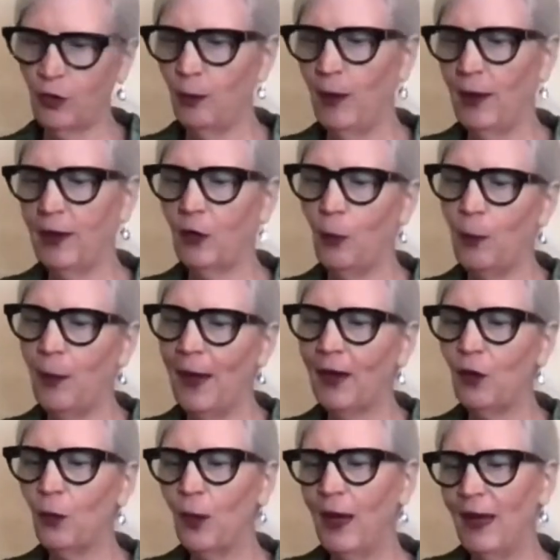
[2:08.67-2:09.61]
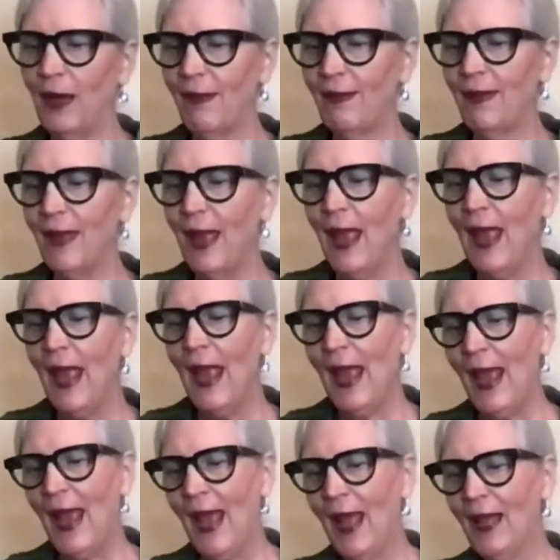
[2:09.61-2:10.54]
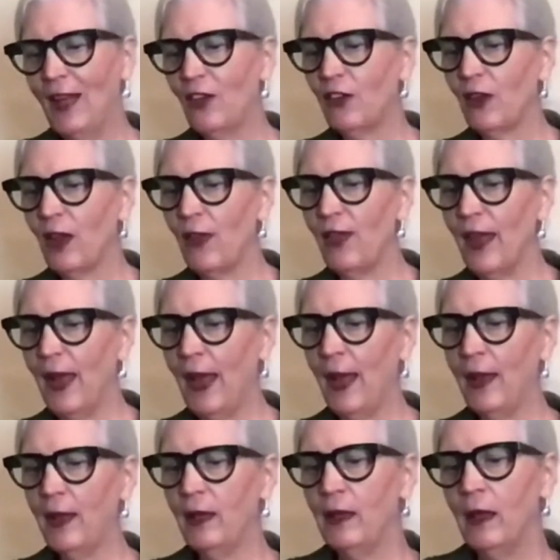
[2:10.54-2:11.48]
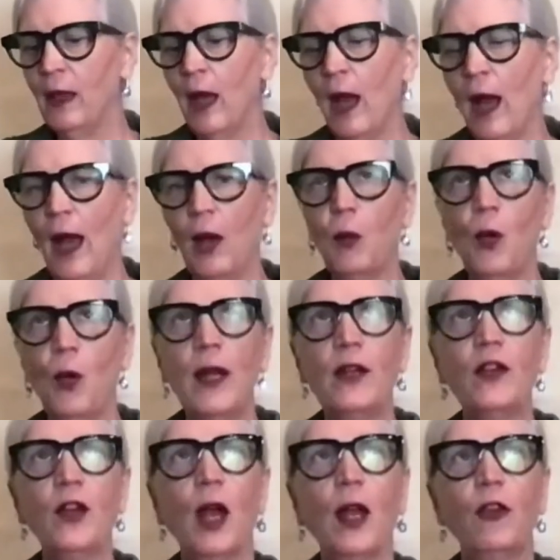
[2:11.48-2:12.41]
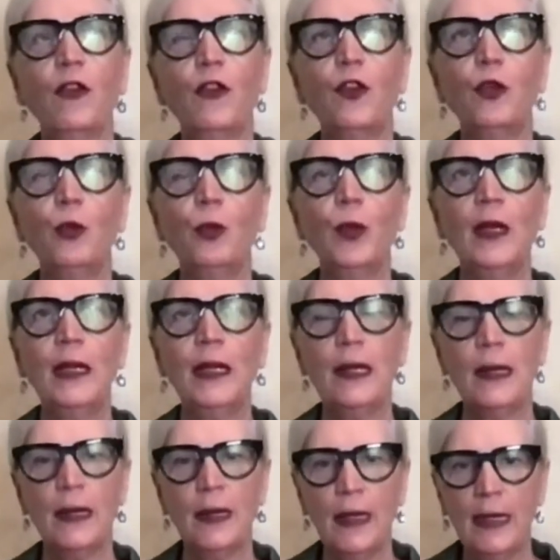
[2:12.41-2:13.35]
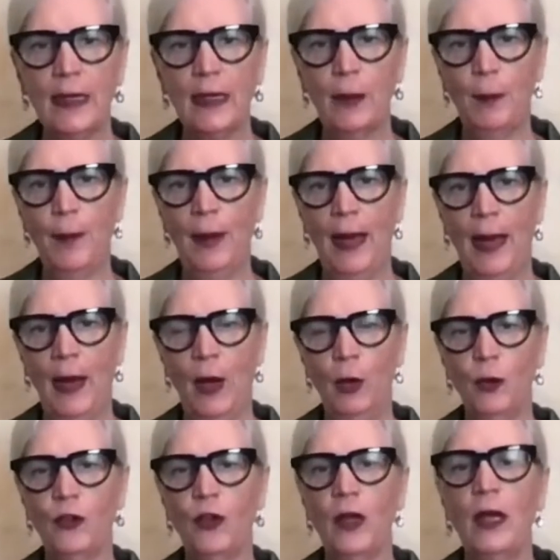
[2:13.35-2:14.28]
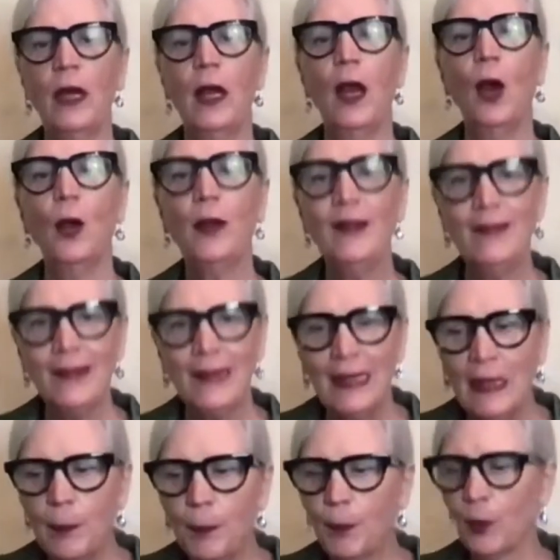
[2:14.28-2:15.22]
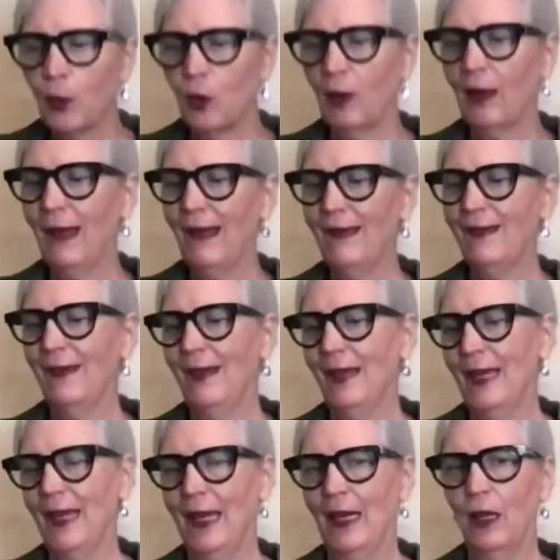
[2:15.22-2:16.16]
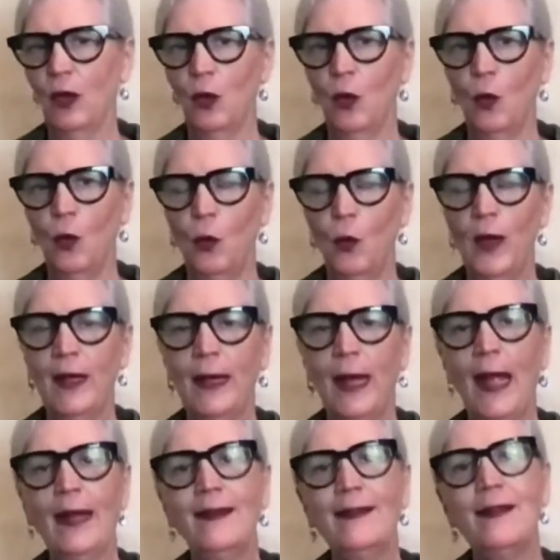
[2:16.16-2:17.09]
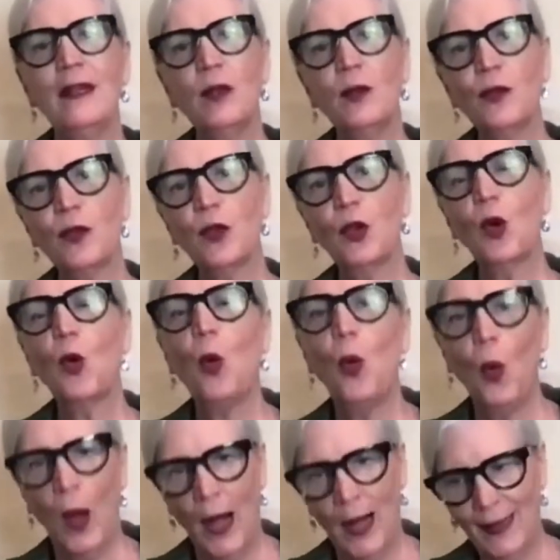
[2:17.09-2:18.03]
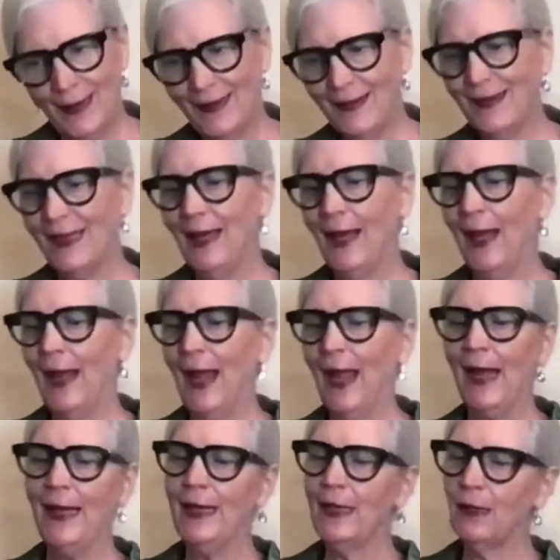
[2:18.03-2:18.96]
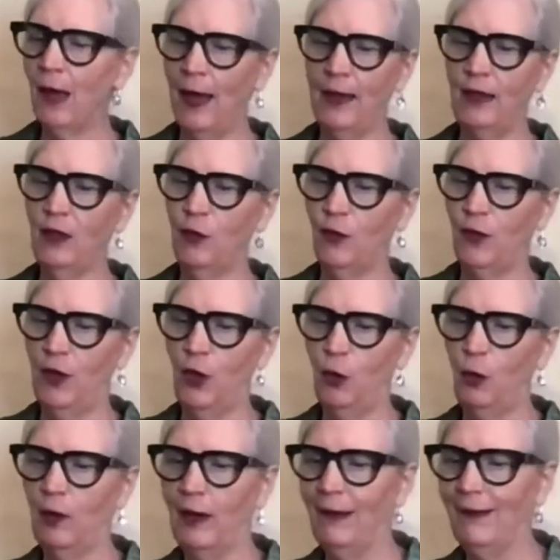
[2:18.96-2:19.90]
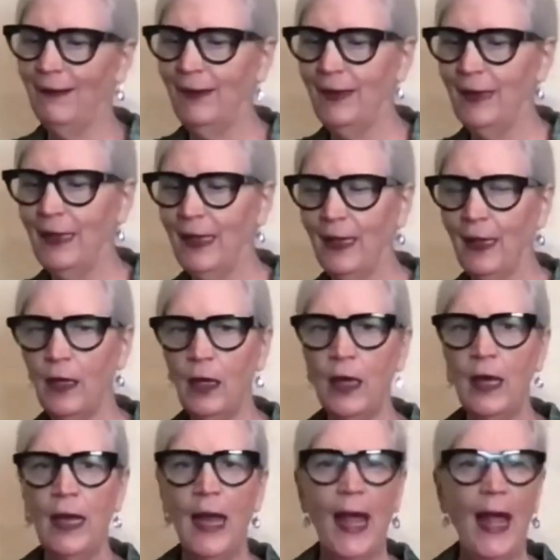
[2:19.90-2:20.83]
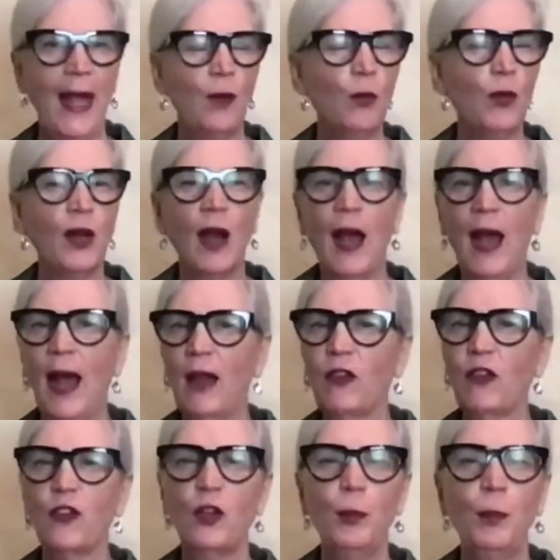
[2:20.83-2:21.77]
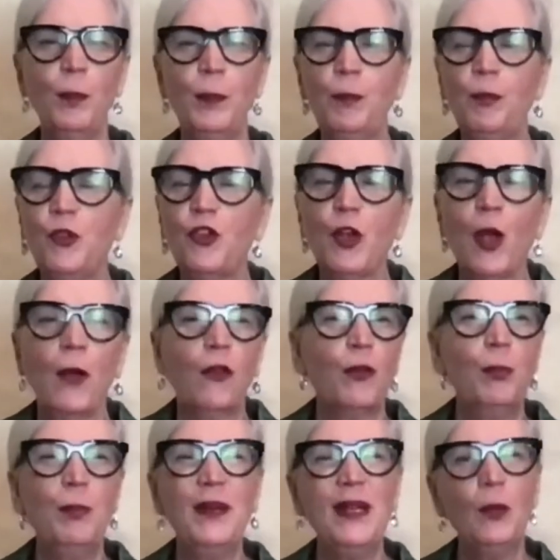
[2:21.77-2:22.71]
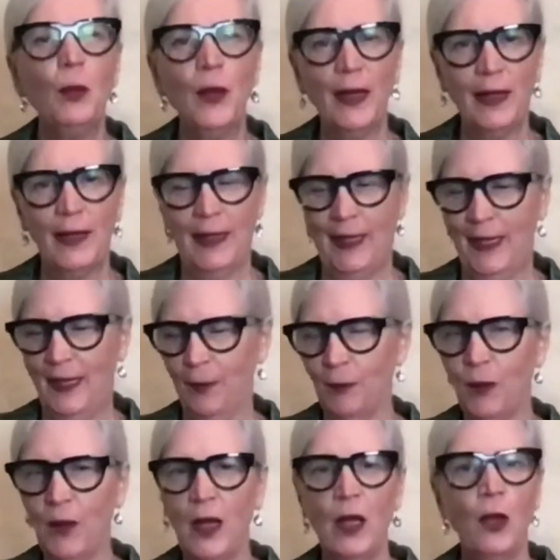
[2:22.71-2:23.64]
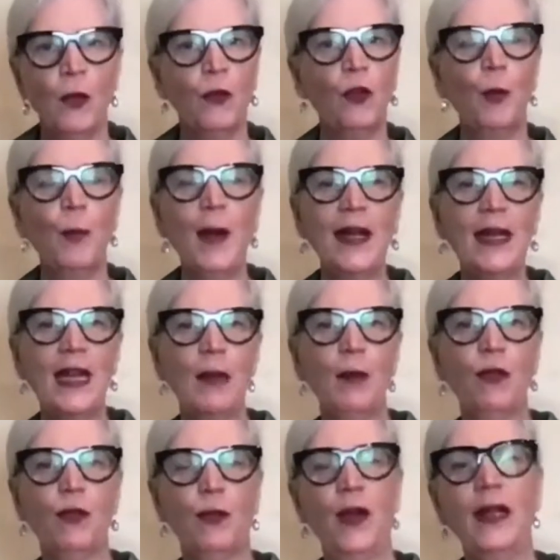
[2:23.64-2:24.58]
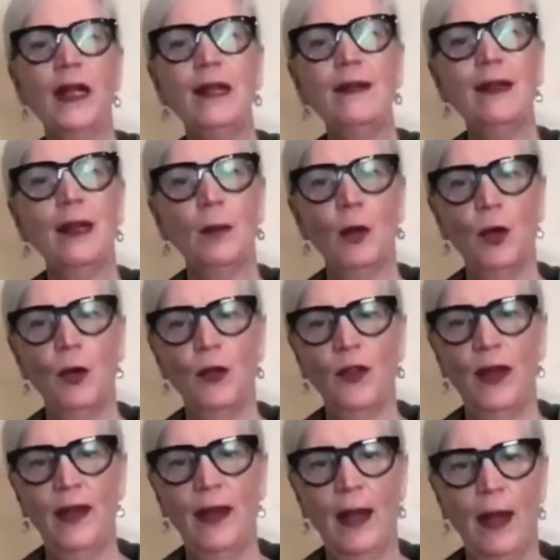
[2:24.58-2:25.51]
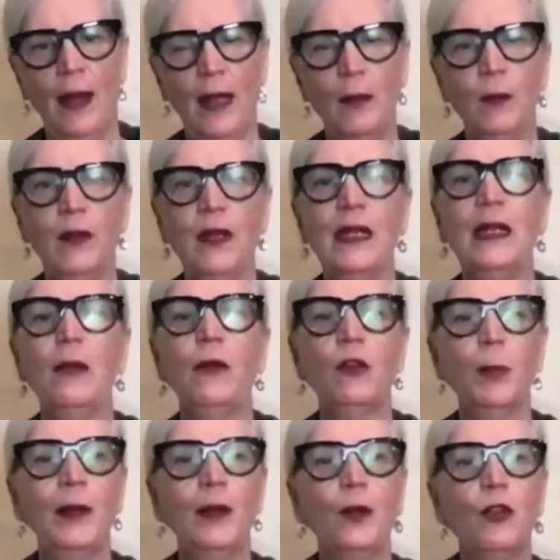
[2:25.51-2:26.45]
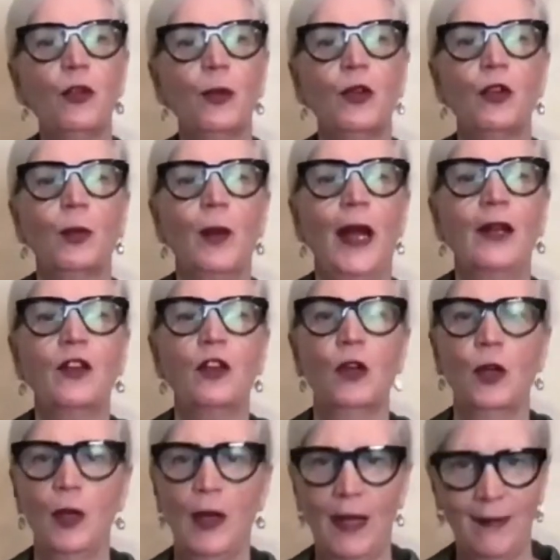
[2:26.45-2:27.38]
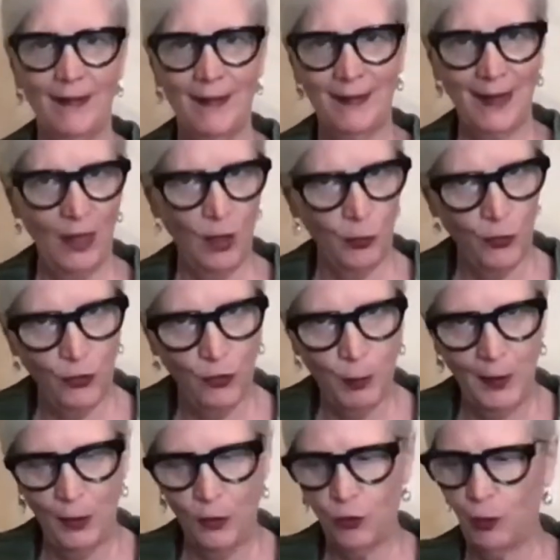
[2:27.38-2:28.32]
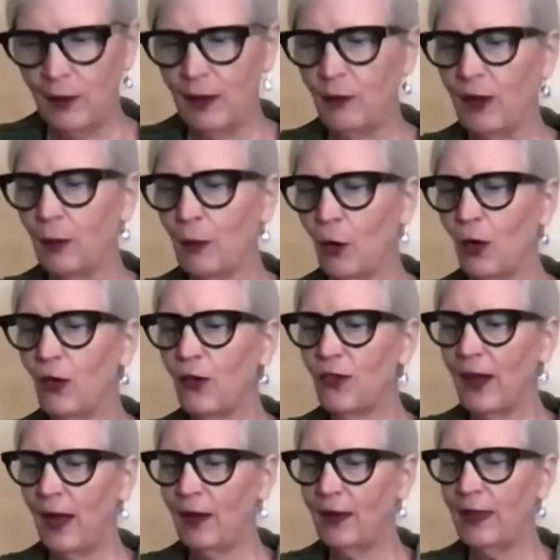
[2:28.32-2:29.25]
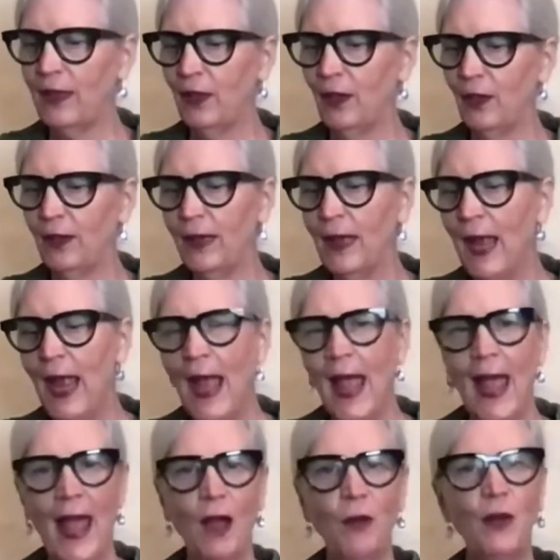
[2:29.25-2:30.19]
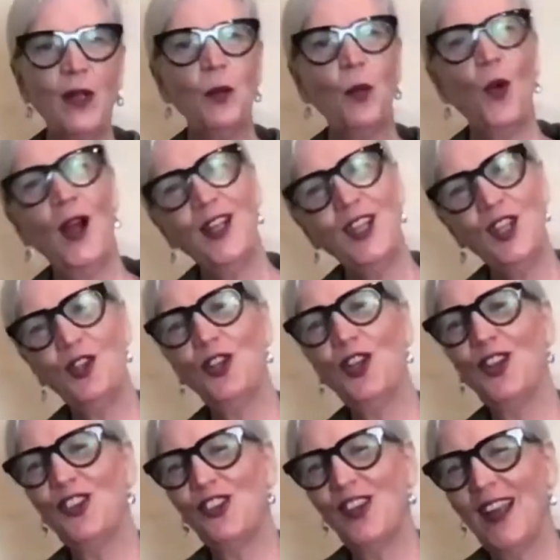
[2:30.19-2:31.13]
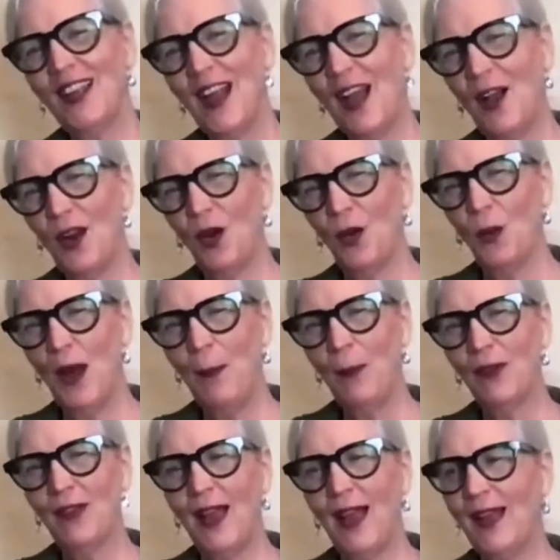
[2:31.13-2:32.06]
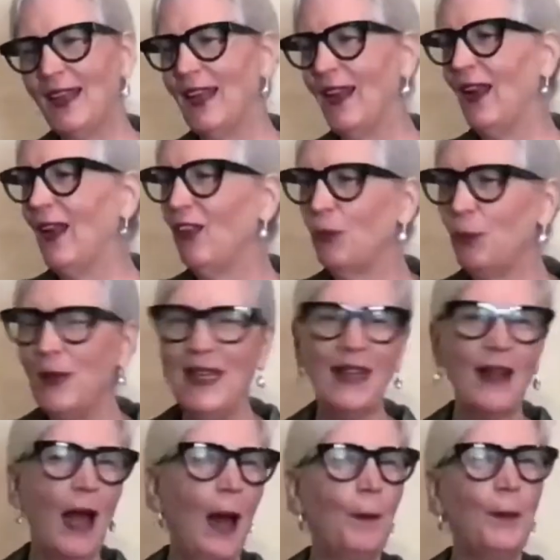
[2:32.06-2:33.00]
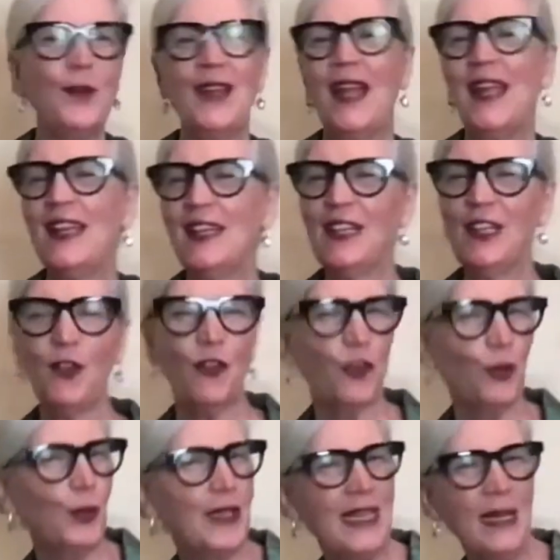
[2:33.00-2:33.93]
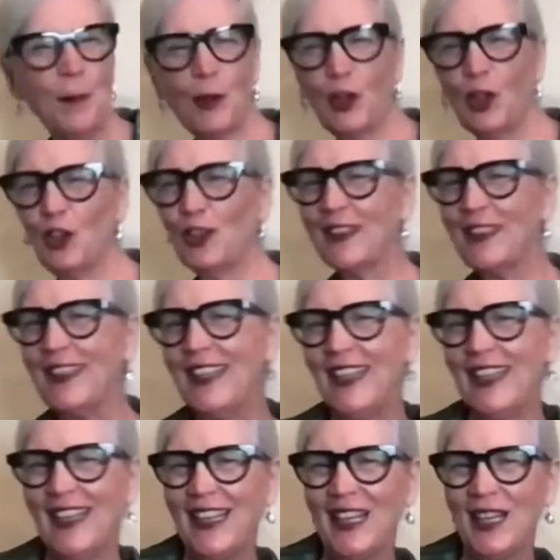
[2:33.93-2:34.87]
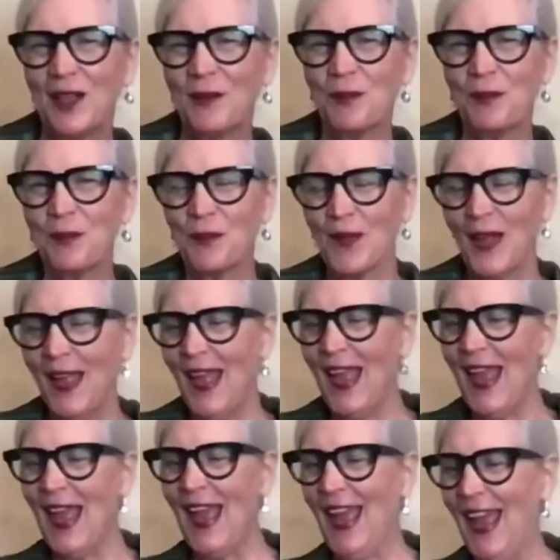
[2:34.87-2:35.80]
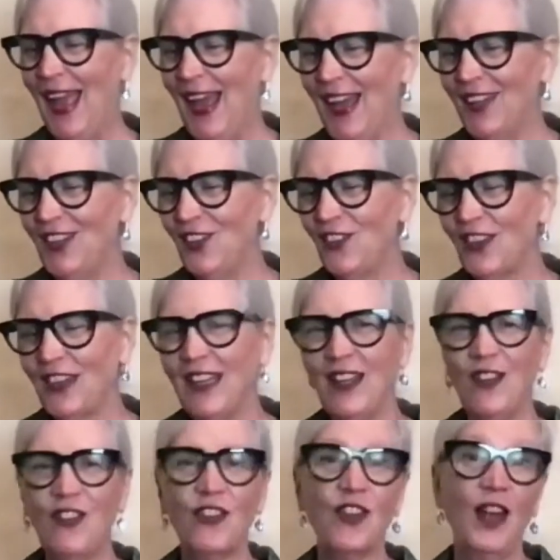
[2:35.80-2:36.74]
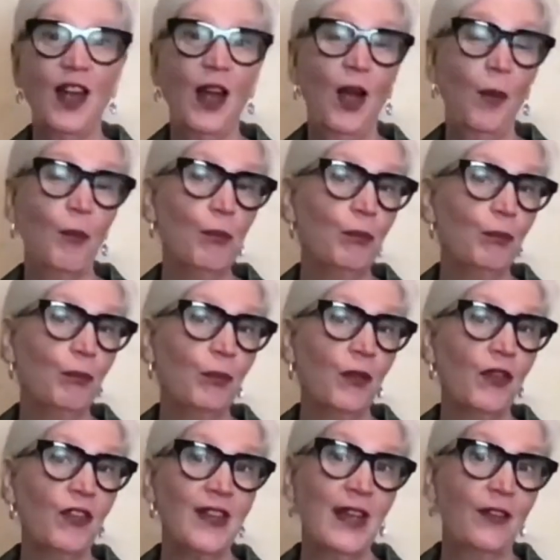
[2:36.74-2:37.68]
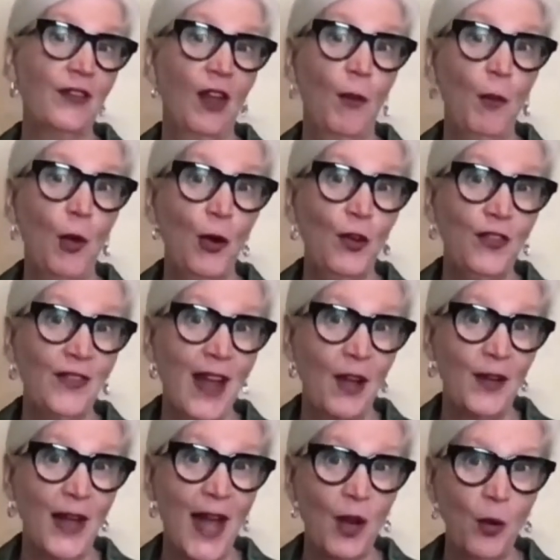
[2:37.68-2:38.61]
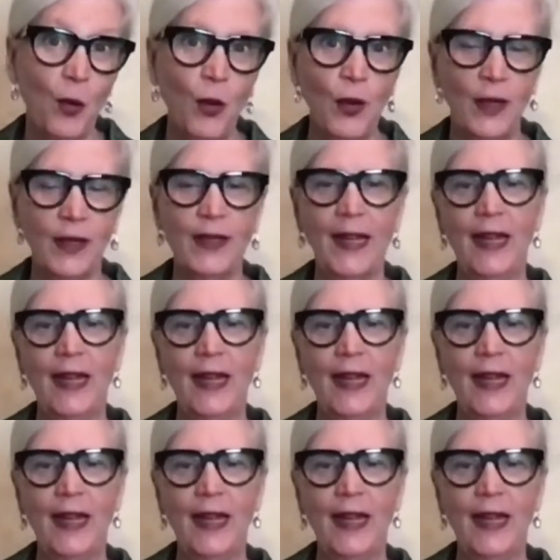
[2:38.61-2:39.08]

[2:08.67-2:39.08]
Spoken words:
Michael Beckwith. And then I want us to really think about a deeper listening with a different quality than any kind of other listening. And we're asked to just be willing. So my name is Frankie Timmers, and I'm the spiritual director at Center for Spiritual Living Morristown here. And we want you to check out our website. It is being updated, so keep looking. And it's cslmorristown.org.